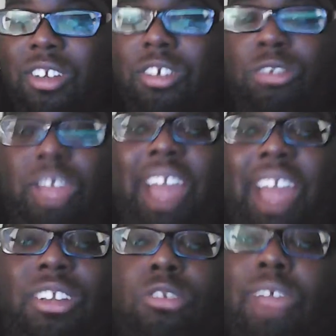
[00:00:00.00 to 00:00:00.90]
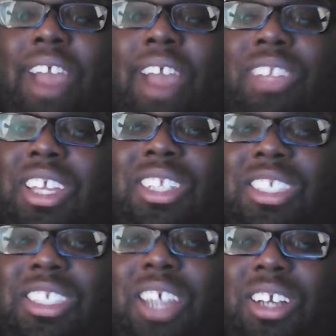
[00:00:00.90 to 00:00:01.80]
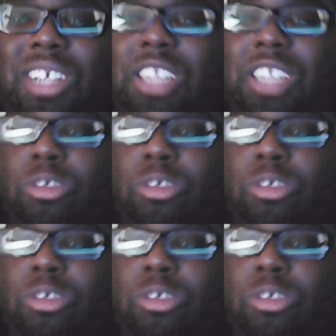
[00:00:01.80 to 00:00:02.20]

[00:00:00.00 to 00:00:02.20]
You have to get these other things